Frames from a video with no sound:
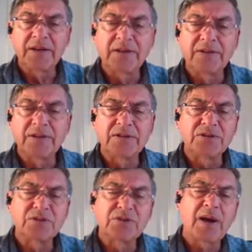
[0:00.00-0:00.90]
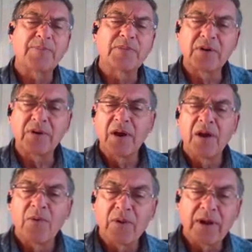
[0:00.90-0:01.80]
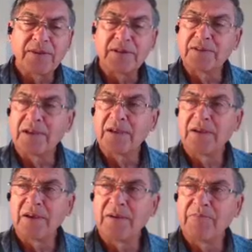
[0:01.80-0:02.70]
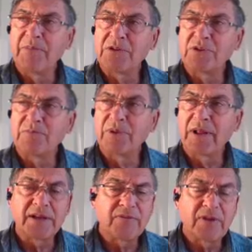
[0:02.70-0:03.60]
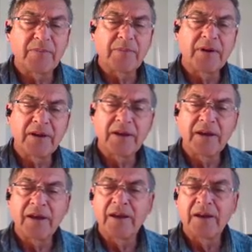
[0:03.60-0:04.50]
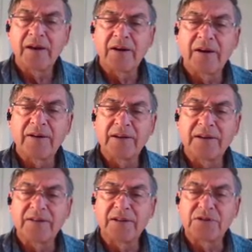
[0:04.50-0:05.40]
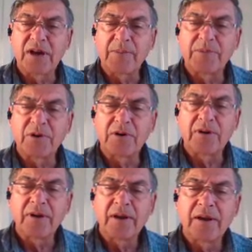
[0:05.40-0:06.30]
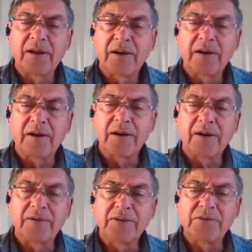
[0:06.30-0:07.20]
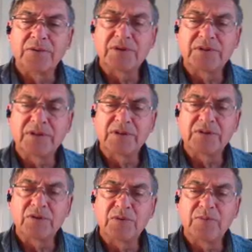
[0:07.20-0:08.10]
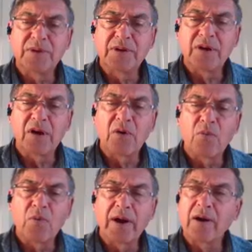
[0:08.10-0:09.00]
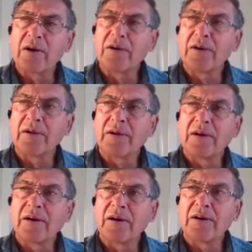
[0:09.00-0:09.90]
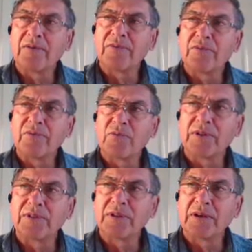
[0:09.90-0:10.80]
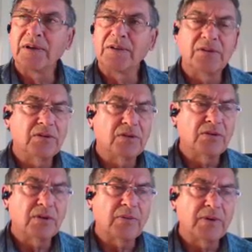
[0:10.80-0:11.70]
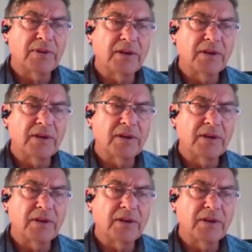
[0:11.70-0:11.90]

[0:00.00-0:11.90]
in this chapter? Well, I think they mentioned plenty of them in the chapter. You just need to be aware of what they do and what